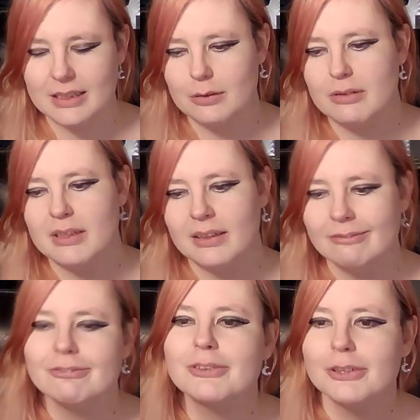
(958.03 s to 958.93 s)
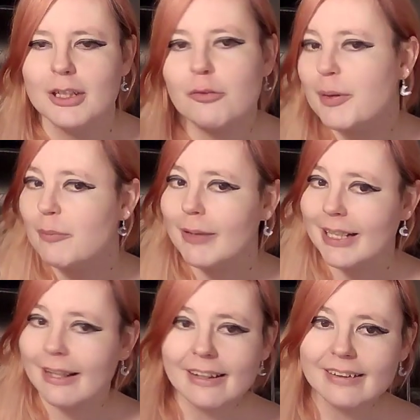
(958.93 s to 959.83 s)
and I was like, could it have been
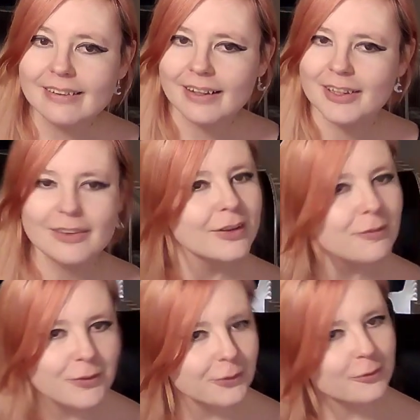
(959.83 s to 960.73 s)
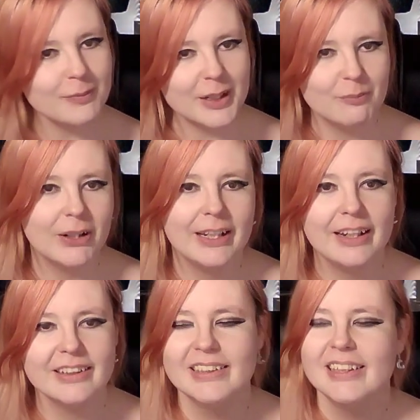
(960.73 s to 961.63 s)
paella? I'd have loved to have made
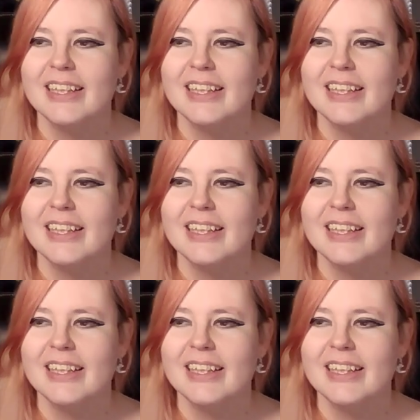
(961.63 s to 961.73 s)
paella,